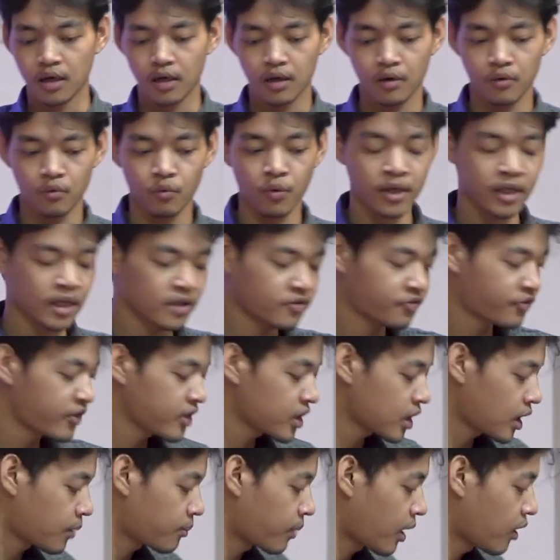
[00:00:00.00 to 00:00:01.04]
when I
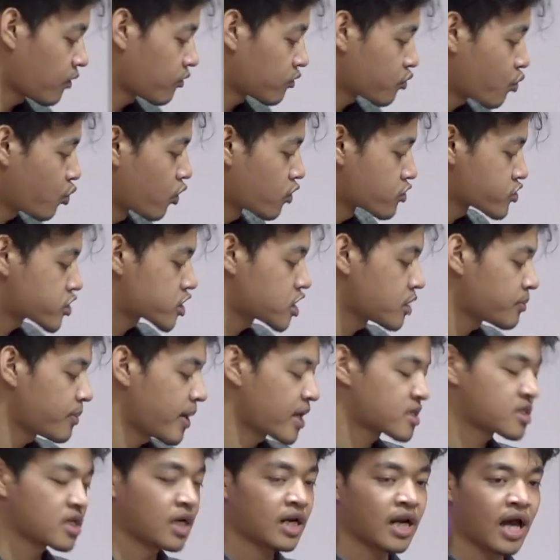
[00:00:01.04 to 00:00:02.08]
think about worship
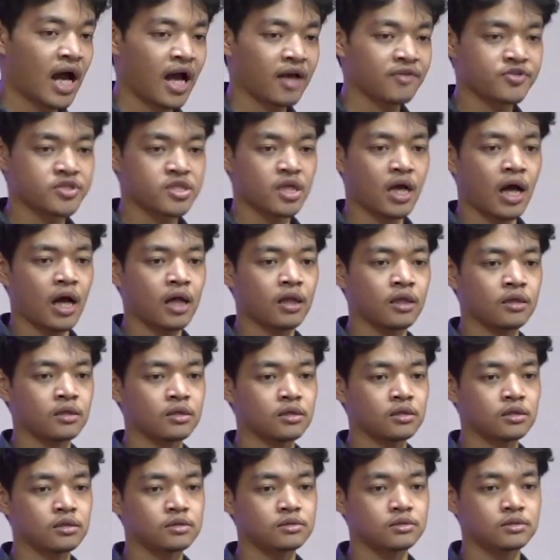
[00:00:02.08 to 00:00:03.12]
as a
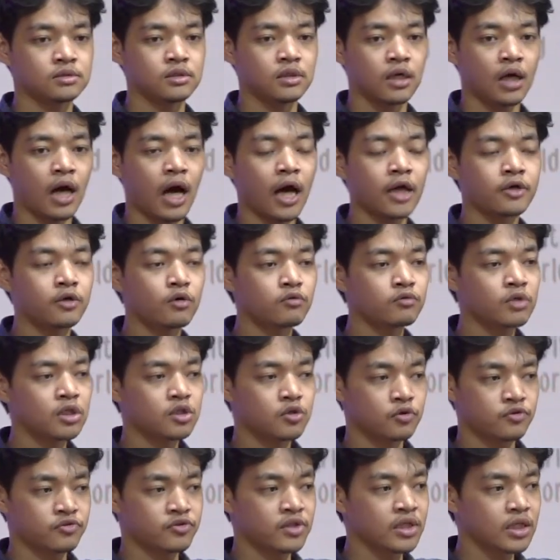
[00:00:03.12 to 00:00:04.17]
lifestyle, I don't need
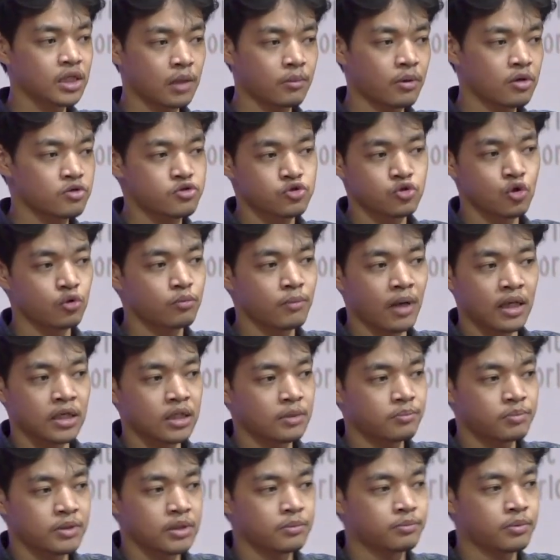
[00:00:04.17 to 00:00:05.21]
to think about so many
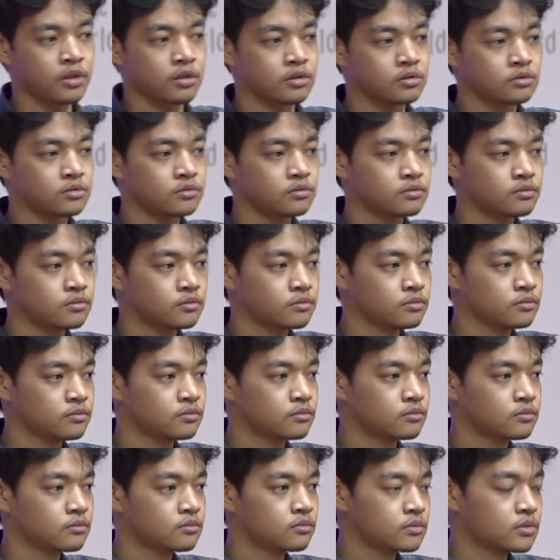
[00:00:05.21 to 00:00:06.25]
people.
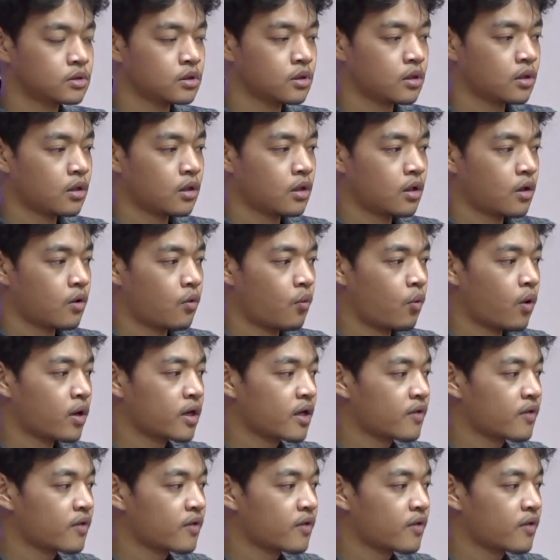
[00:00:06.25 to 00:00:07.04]
When